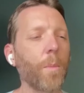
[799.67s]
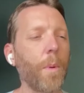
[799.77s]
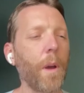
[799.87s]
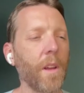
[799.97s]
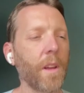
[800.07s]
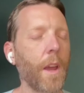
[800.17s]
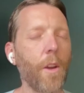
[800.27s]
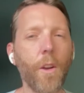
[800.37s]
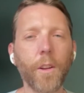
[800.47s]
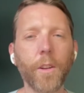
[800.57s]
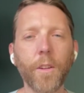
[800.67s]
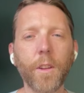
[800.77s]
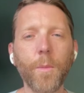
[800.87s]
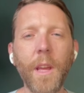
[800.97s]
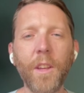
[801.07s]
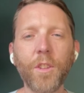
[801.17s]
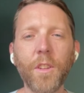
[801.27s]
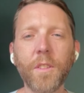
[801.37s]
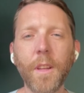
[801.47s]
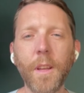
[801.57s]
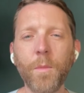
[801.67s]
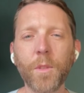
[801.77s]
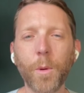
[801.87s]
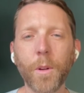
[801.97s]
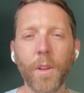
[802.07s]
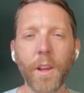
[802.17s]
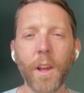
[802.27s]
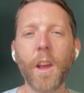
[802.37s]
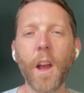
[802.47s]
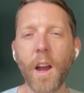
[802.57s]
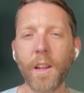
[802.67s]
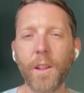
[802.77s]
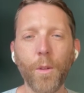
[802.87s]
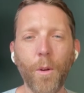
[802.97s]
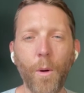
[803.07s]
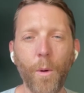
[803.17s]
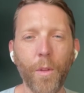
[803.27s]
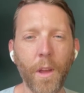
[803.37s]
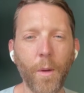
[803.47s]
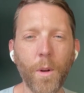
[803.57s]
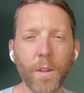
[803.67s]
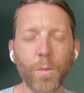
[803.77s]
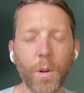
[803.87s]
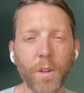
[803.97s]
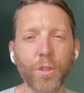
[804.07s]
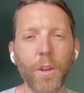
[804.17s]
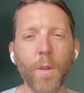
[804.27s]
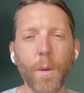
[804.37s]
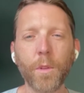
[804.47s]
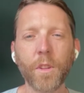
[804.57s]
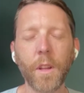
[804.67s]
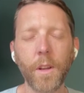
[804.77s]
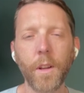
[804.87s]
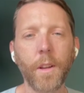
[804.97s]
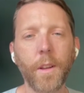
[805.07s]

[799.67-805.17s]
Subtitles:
the Bella character? To me, she seems sort of like a guide through the whole thing. What does she represent?